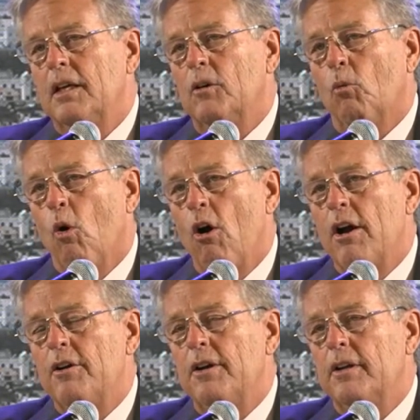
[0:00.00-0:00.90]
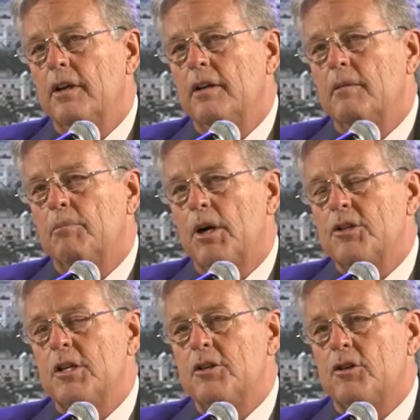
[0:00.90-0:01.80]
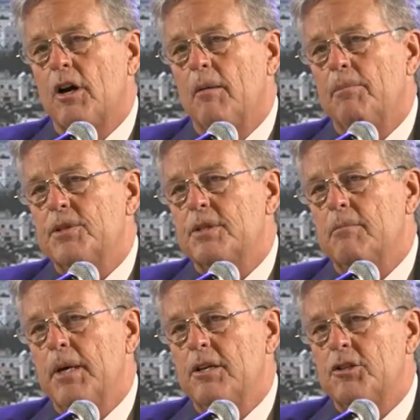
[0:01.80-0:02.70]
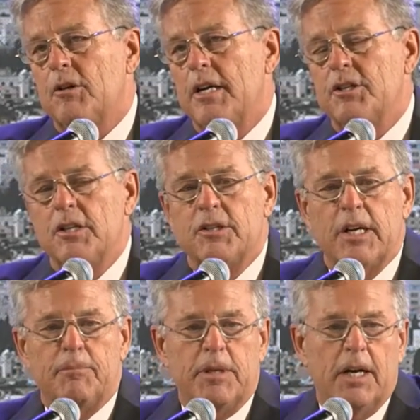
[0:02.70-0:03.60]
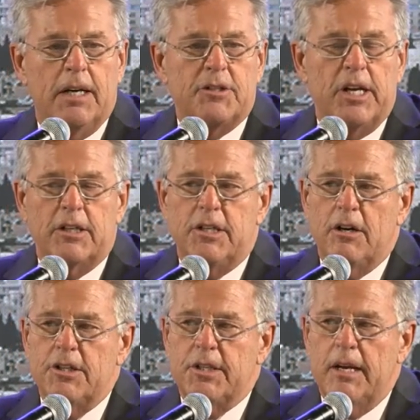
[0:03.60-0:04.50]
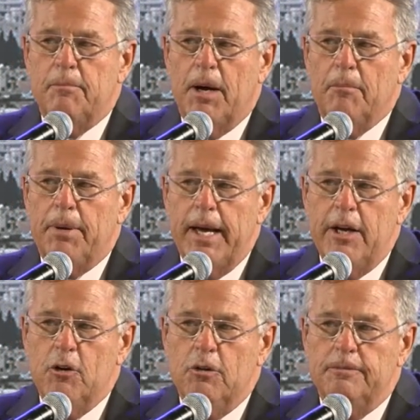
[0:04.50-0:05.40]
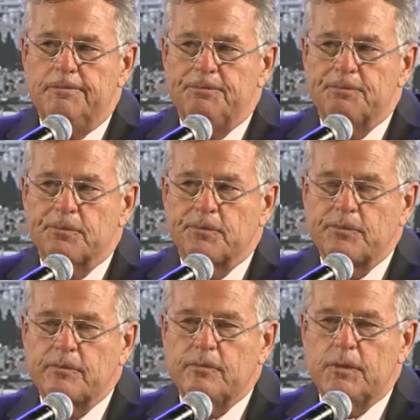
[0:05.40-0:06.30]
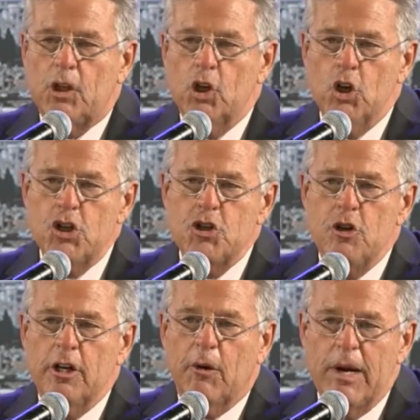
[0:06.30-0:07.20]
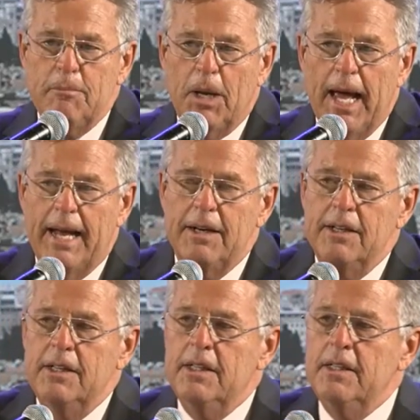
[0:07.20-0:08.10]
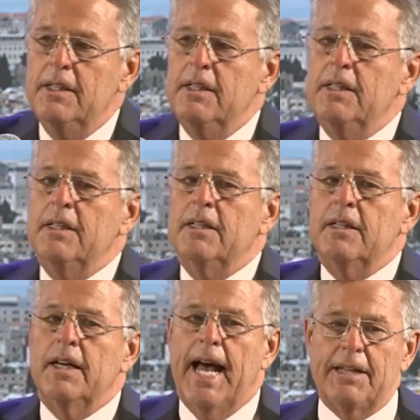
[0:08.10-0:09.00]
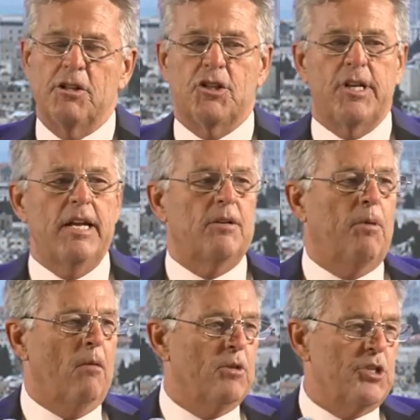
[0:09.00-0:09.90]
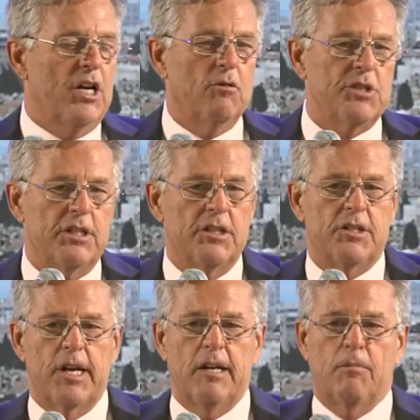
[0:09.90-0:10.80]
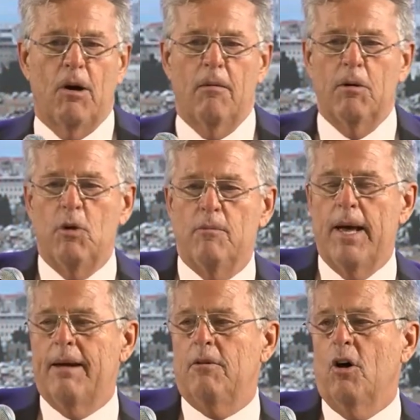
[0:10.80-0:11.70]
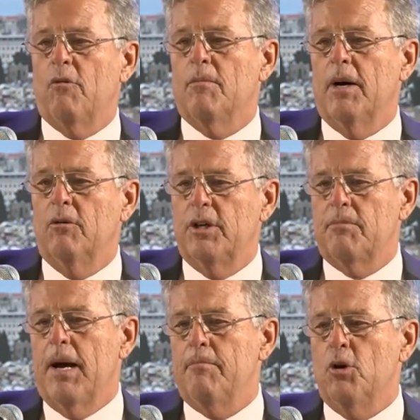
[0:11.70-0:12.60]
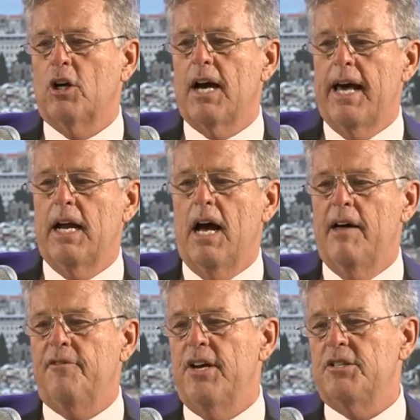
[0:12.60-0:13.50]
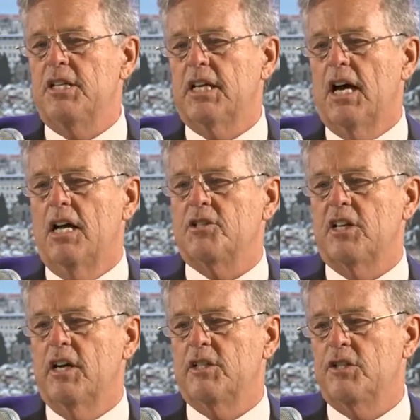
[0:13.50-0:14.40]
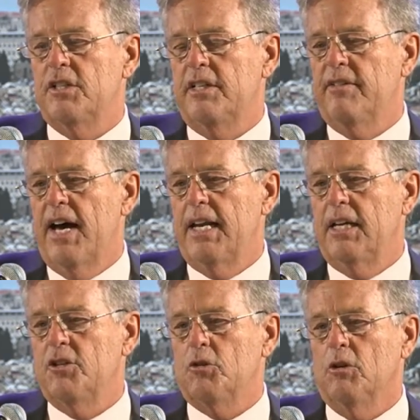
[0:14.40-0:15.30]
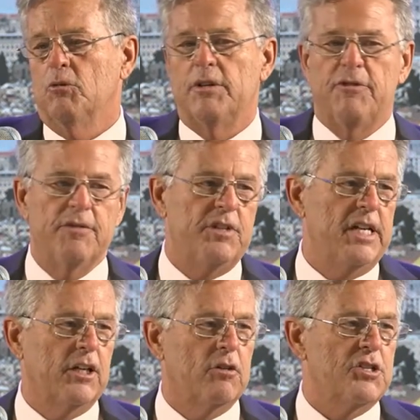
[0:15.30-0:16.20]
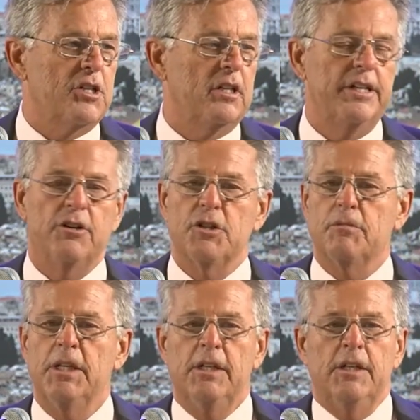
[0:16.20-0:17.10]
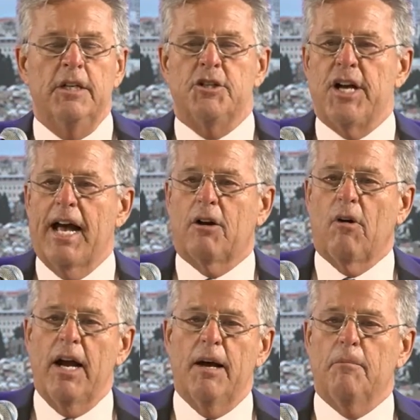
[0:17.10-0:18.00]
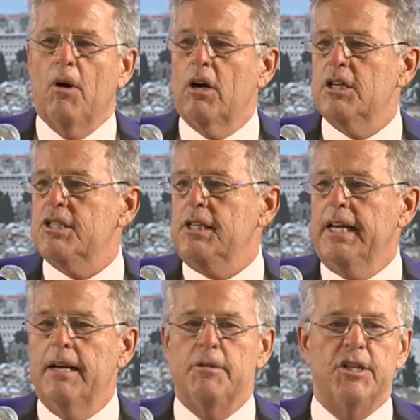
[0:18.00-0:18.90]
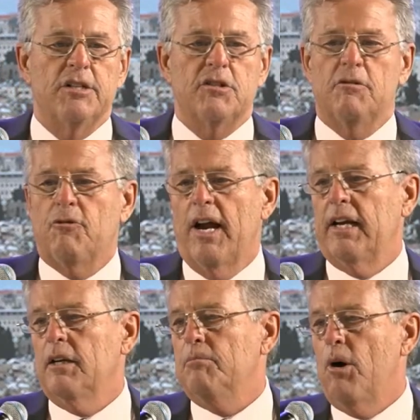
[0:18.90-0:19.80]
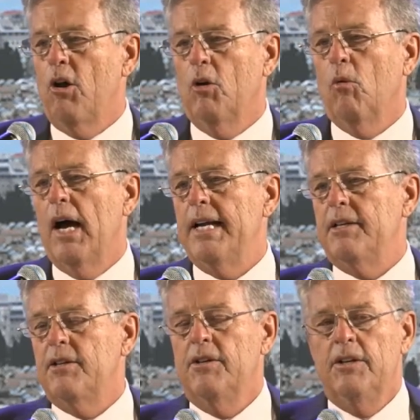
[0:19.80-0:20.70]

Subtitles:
warned President Trump's administration, Secretary of State Pompeo, Kushner, and Greenblatt at the State Department. Michelle was at the State Department. We met with my book, Eye to Eye, Facing the Consequences of Dividing Israel, with 15 Christian leaders, Jack Graham, Marcus Lamb, Jensen Franklin, Paula White,